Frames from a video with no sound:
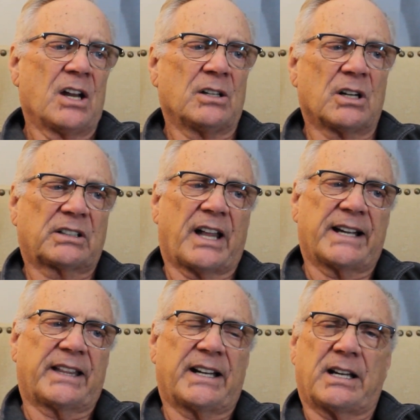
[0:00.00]
looked
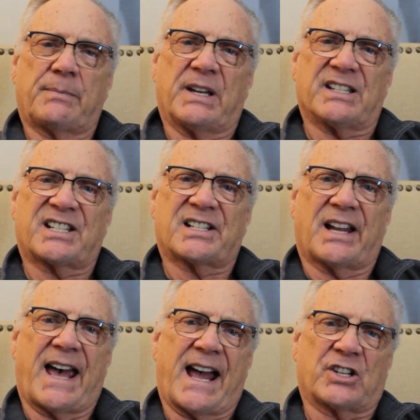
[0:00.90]
like that it had been
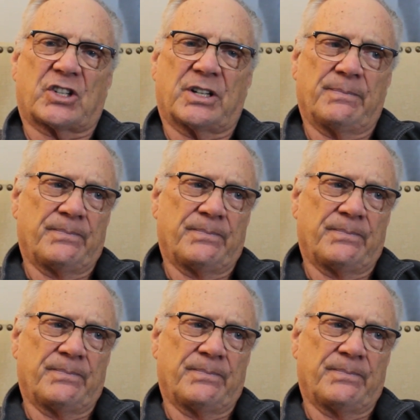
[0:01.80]
slashed